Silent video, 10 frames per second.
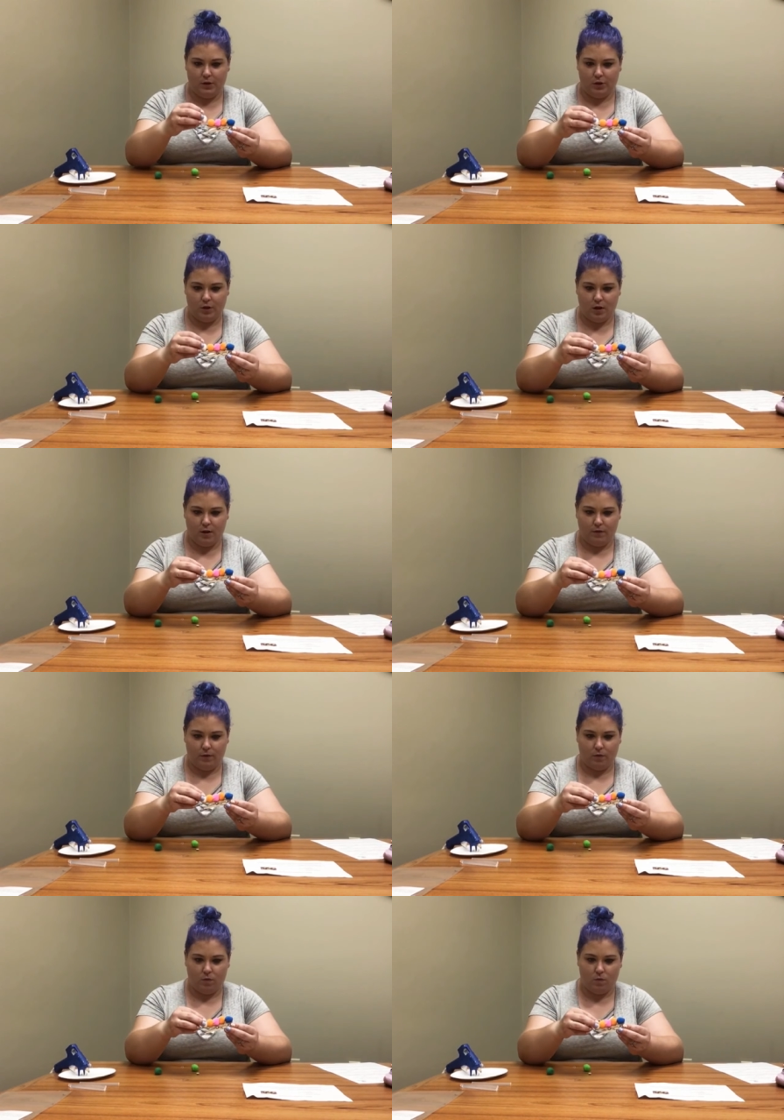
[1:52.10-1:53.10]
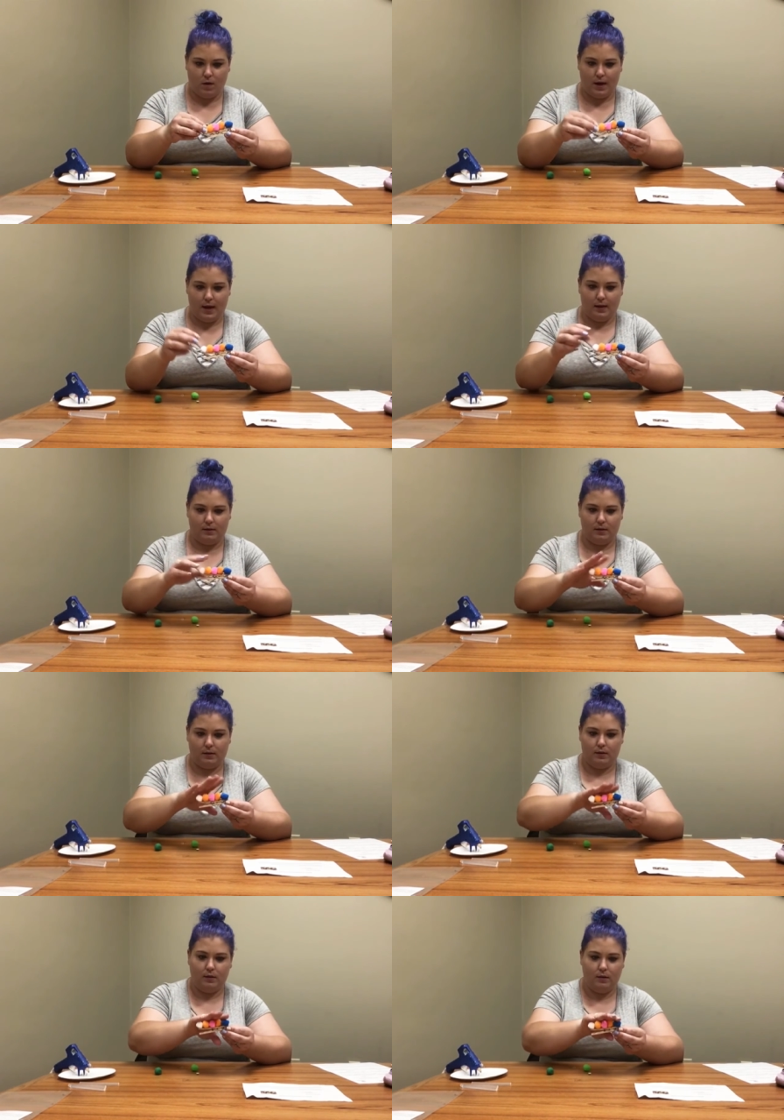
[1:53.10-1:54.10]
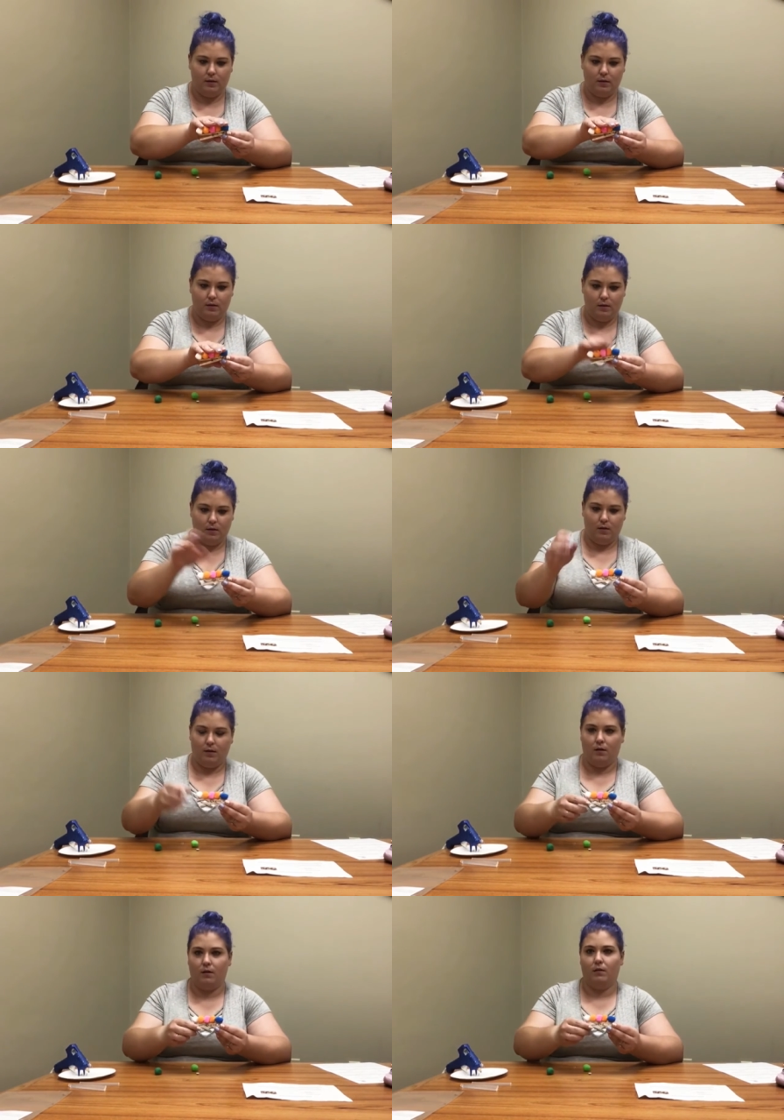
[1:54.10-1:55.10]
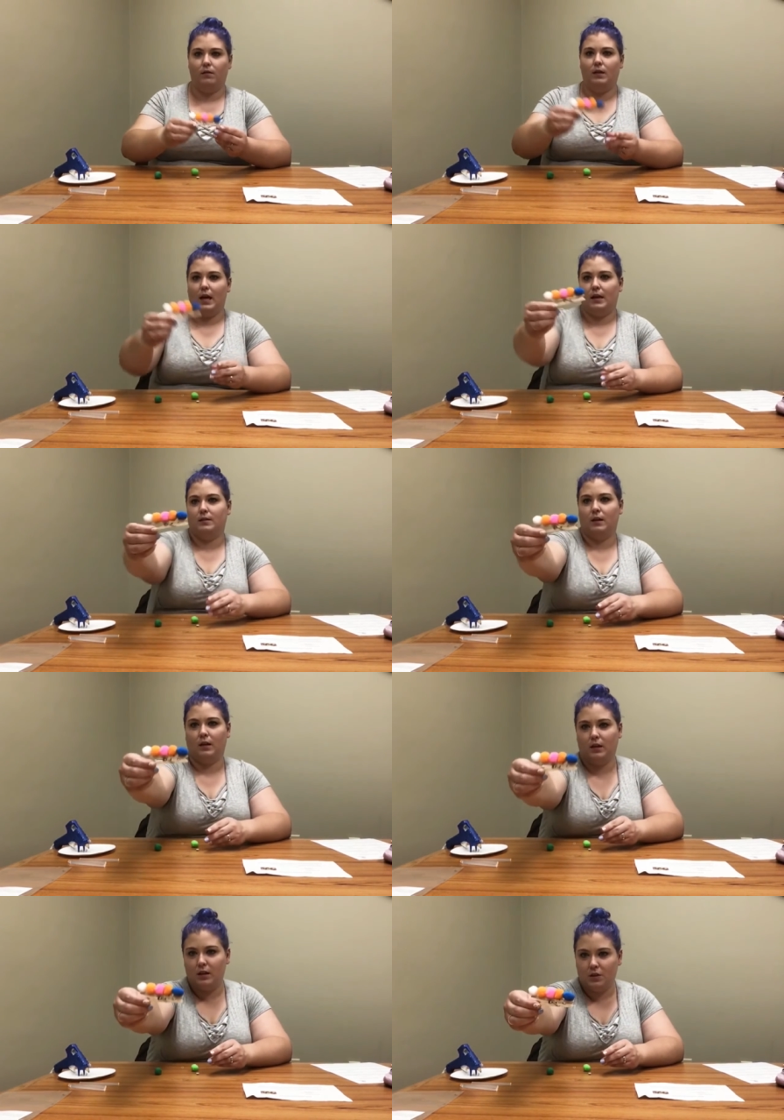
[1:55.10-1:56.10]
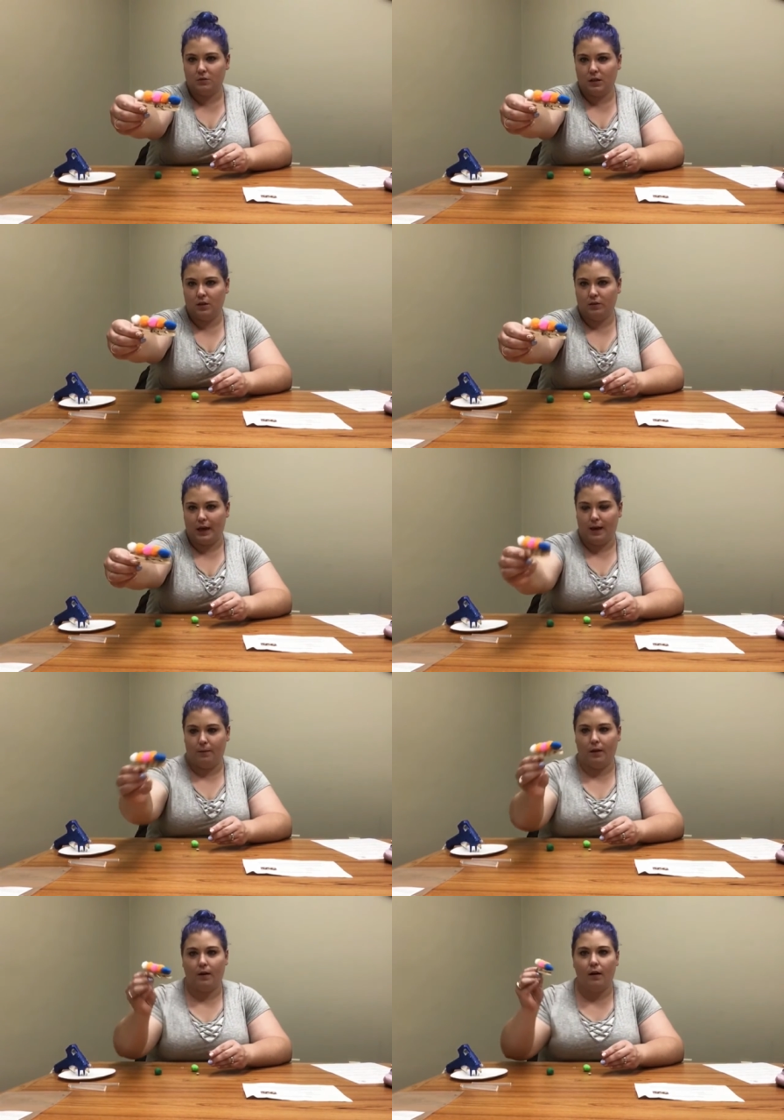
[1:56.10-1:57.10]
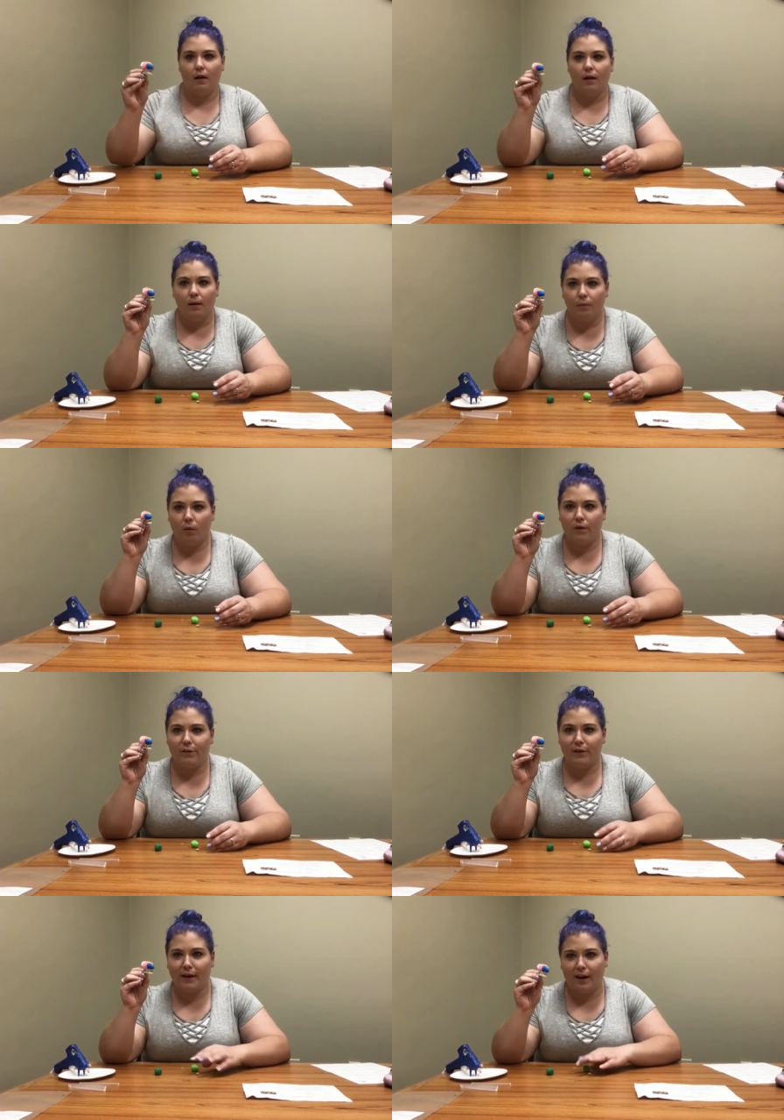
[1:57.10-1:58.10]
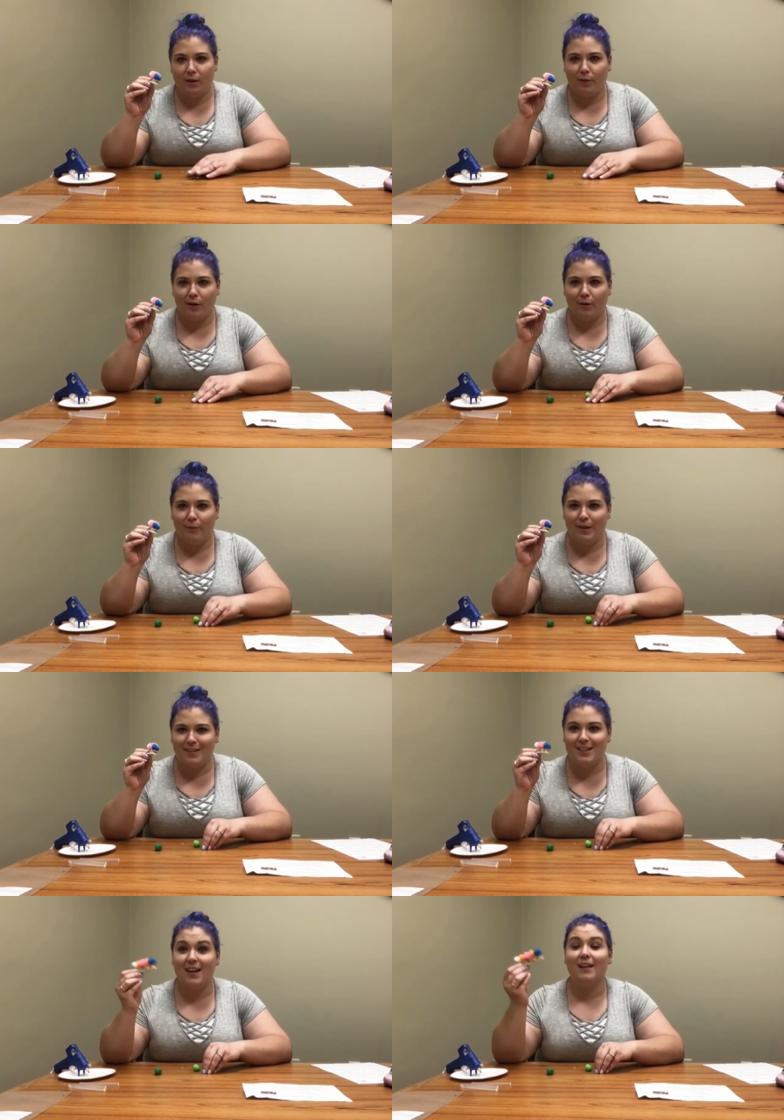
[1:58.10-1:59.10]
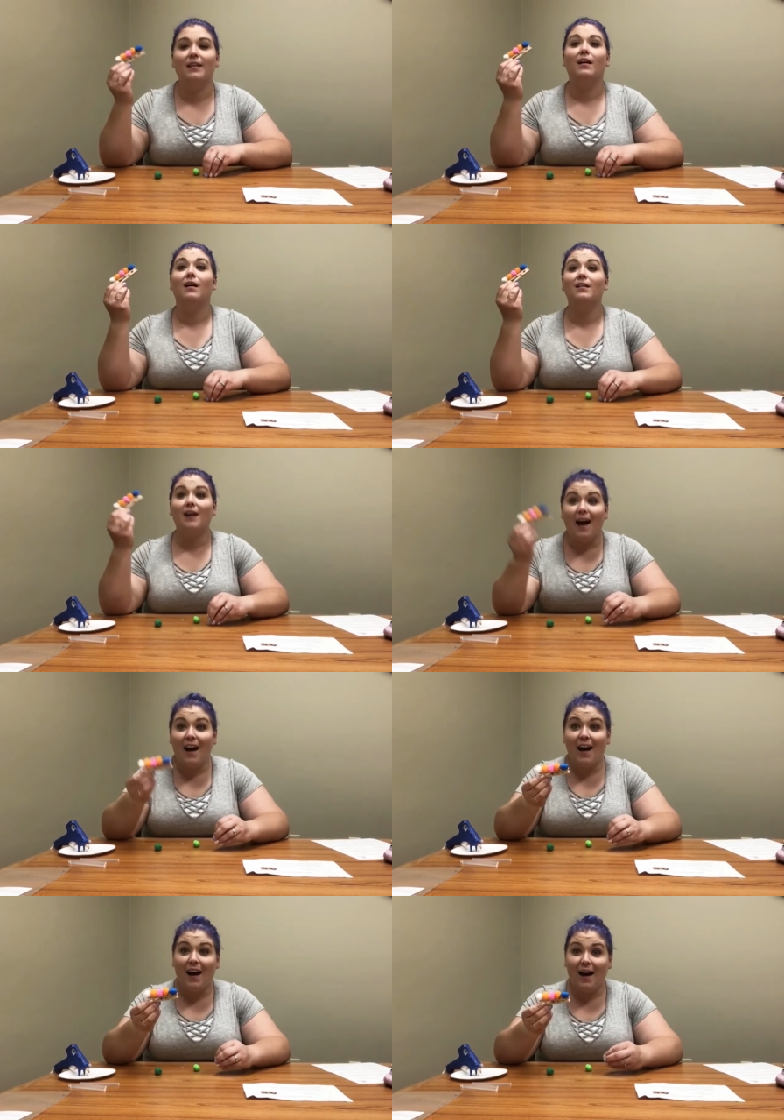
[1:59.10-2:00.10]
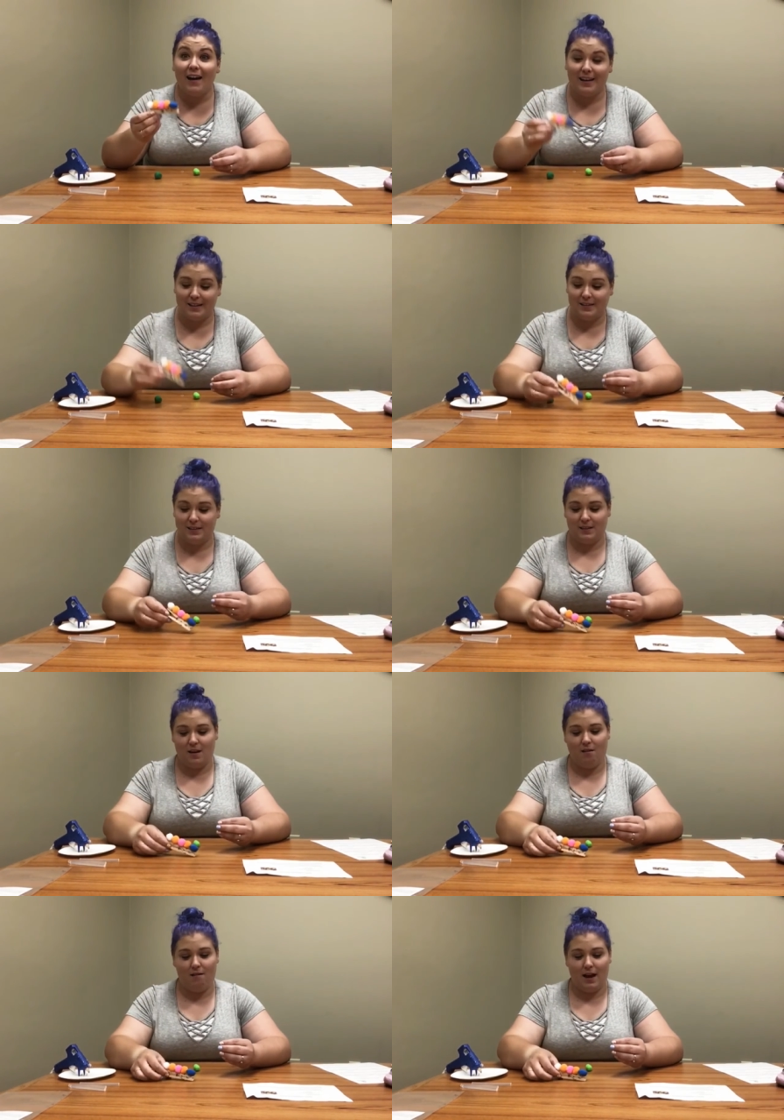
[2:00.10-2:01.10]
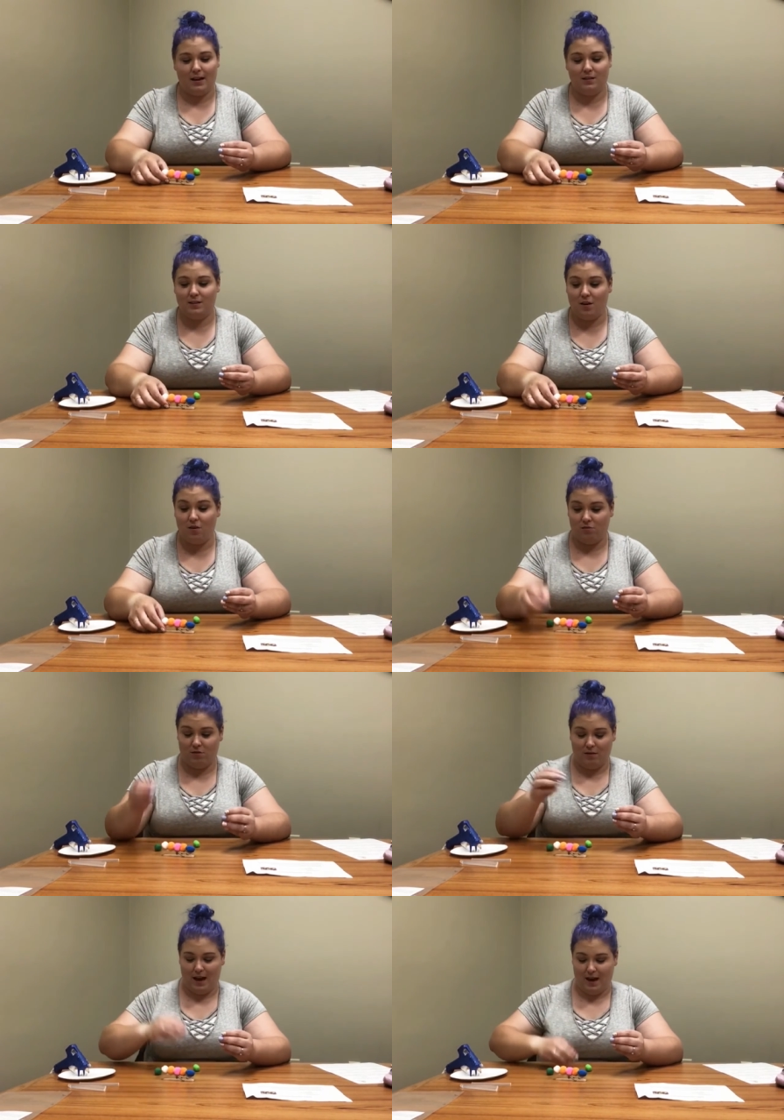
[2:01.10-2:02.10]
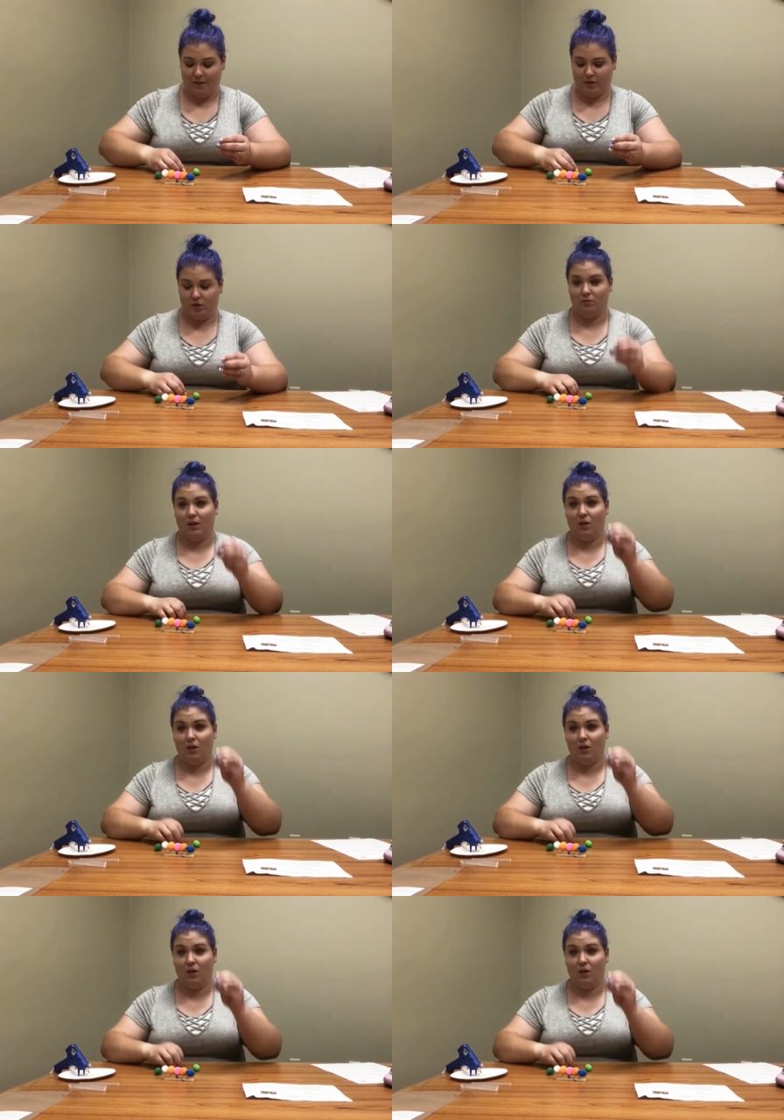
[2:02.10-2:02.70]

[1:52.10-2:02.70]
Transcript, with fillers: off with white. Oh, that is a cute, cute caterpillar. But was our caterpillar missing? Eyes. All right, so you have two